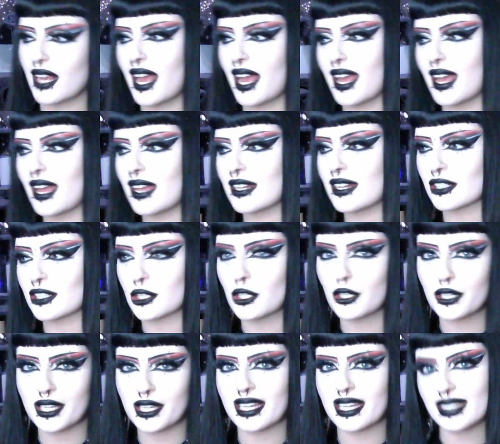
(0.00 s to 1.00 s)
and
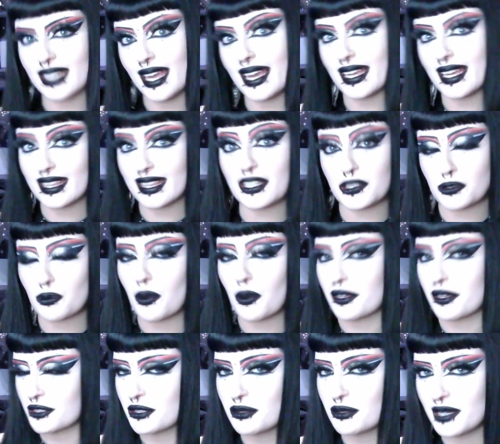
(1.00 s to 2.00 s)
looking like this while
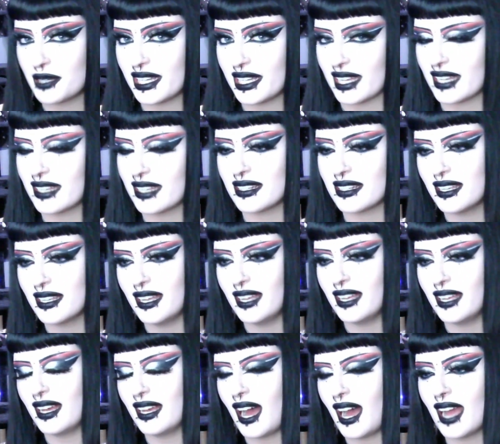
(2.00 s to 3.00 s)
doing it,
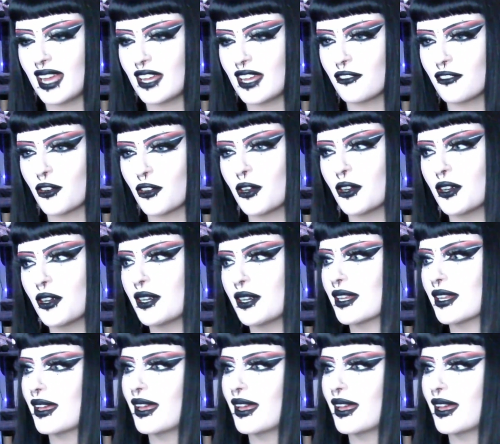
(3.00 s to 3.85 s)
I have heard